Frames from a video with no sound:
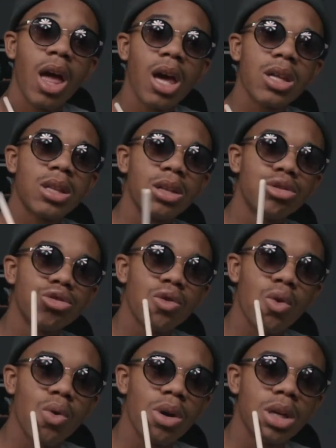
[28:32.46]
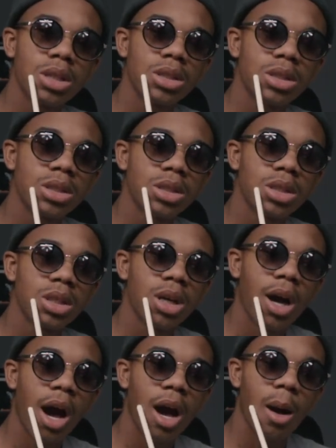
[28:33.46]
Extension cords.
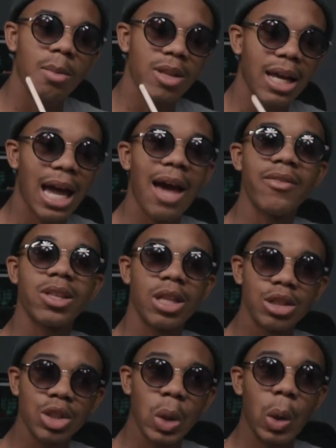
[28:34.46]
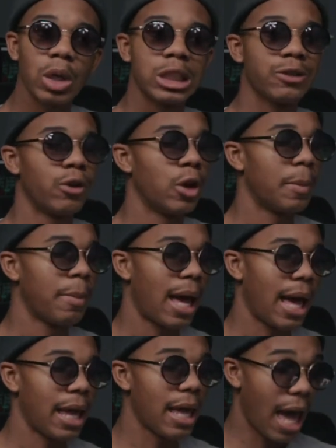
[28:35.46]
So like I have extension cords for
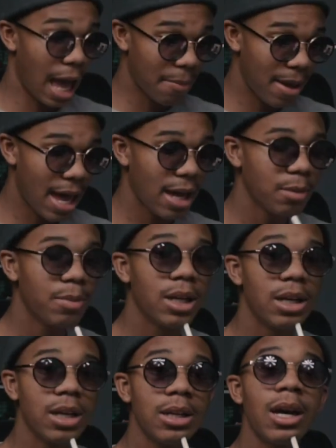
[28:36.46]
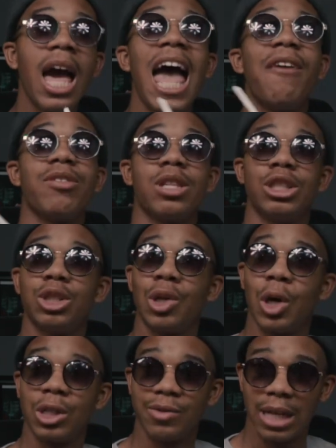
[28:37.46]
my iPad plug. I have extension
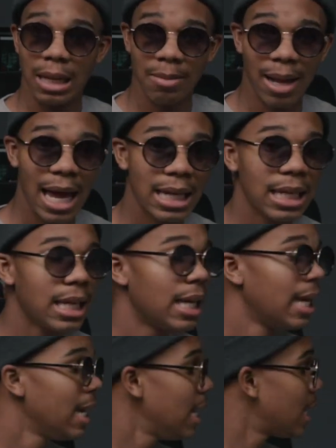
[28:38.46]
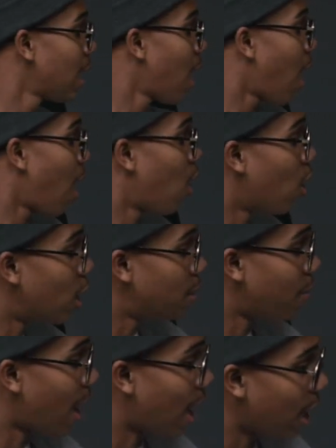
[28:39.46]
cords for the lighting kit.
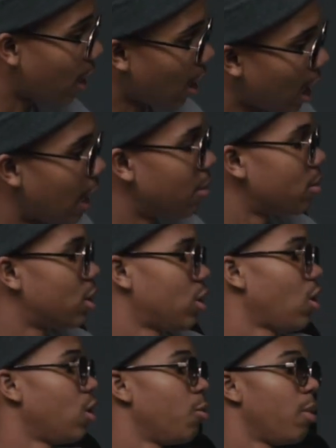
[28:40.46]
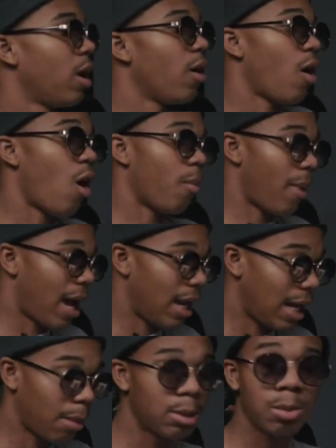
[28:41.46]
On my, I can't show you, but on my
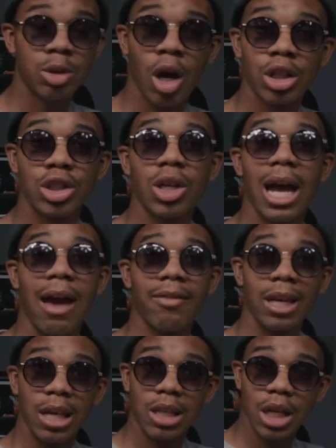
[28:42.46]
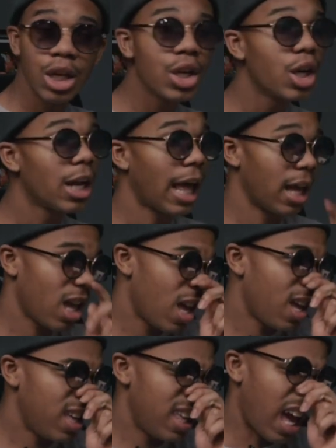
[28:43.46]
laptop charger, I have the extender. Like,
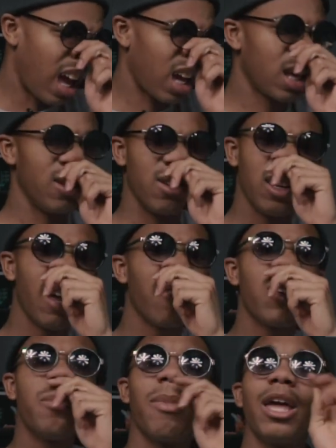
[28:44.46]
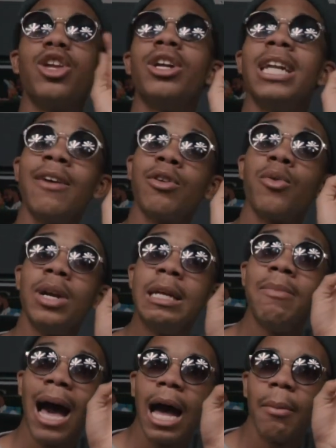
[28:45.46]
yeah, you're never
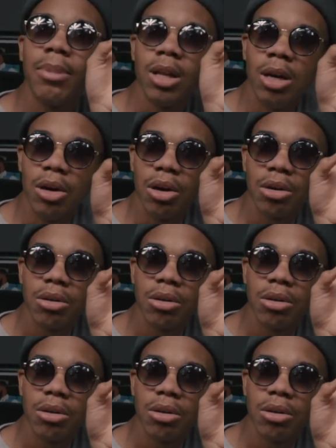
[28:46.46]
really buy a plug.